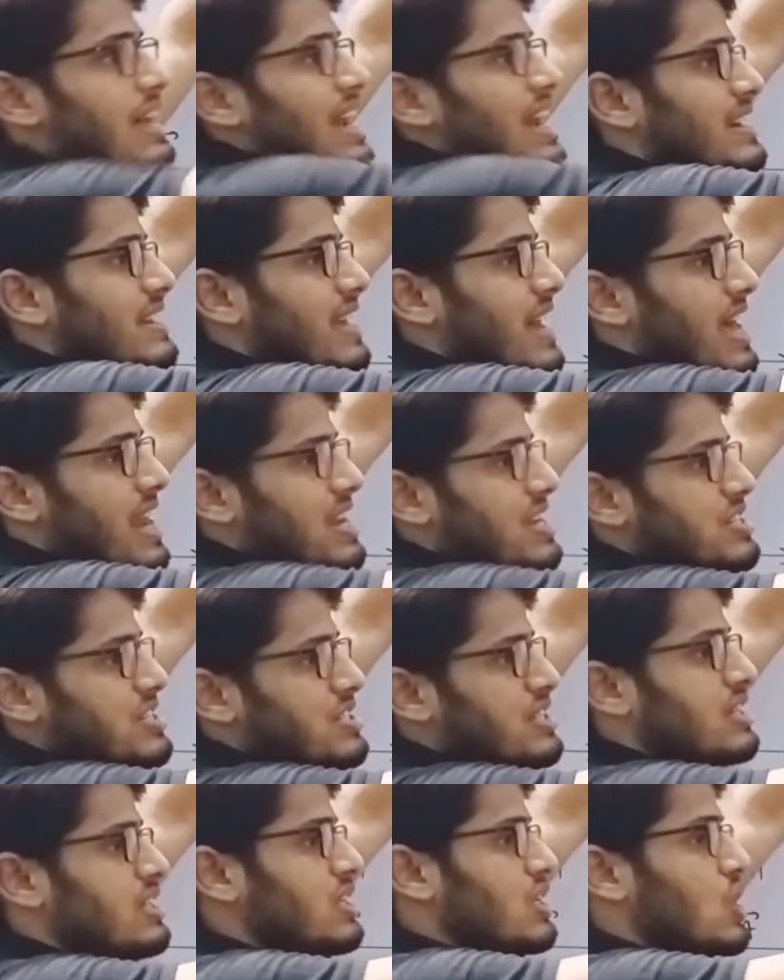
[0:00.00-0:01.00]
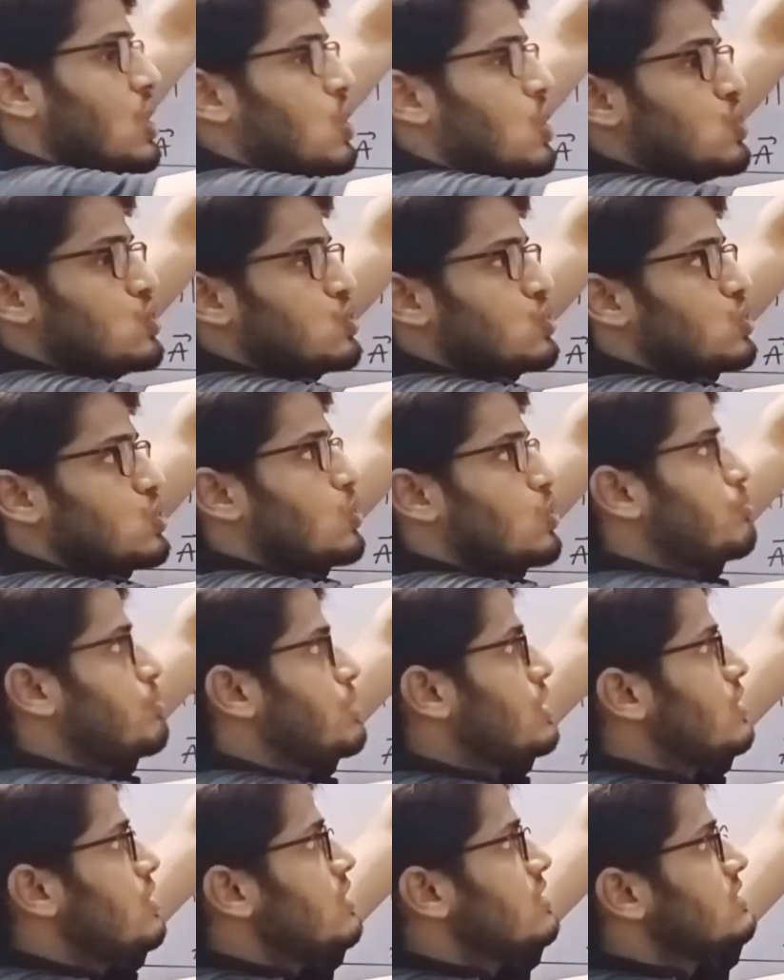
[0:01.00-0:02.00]
that direction. So
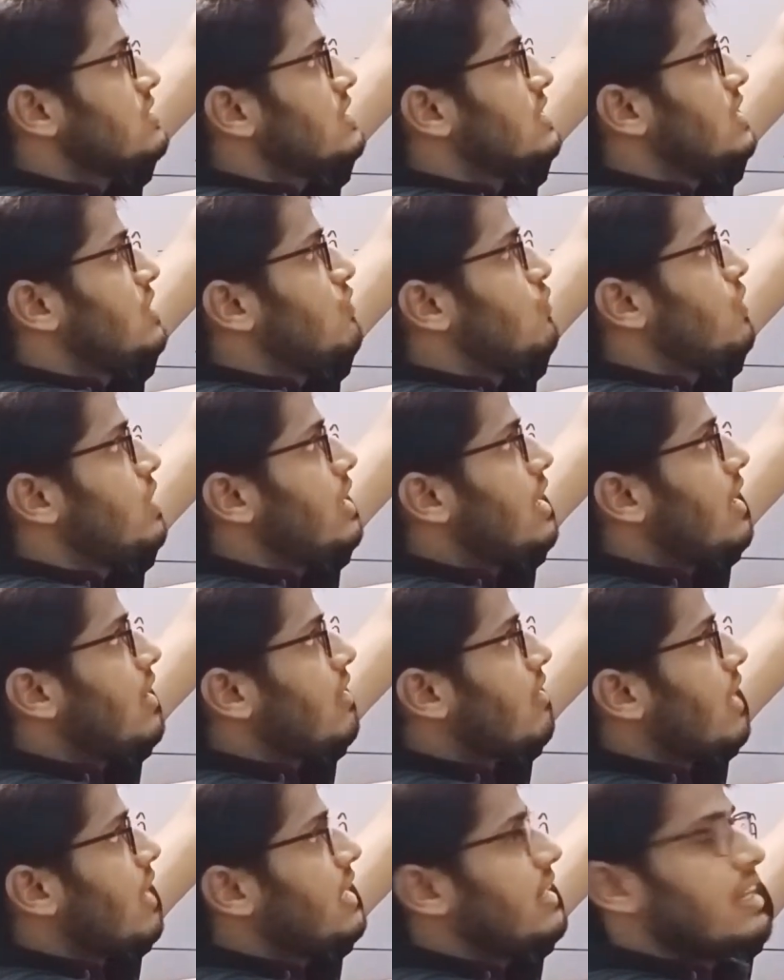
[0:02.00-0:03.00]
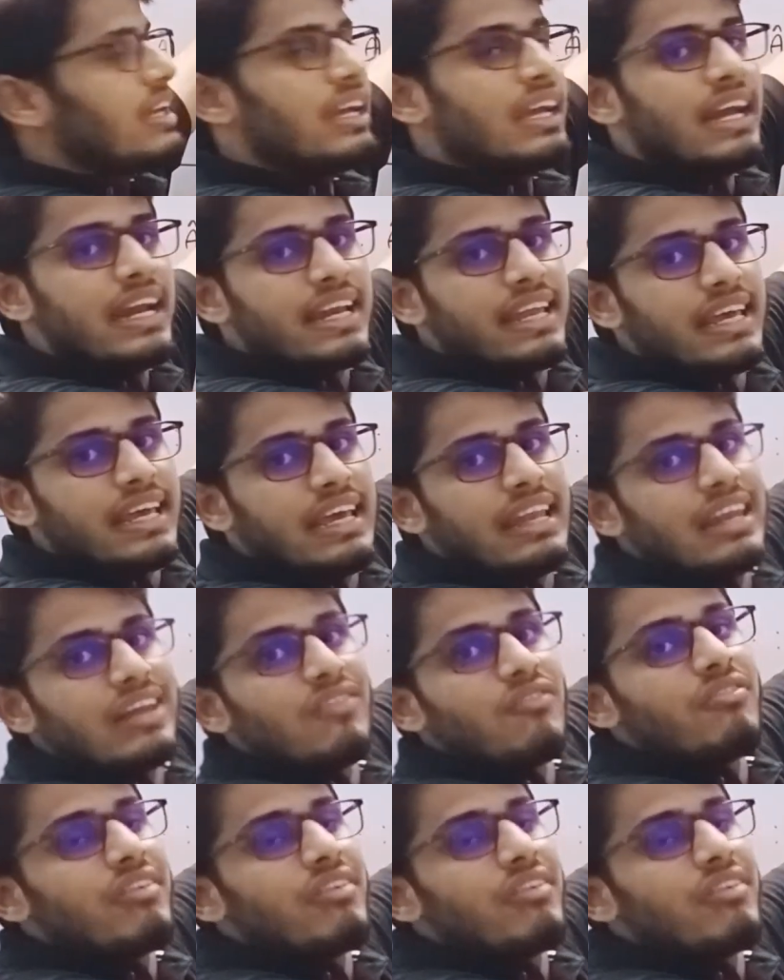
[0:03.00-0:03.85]
because we are writing it in a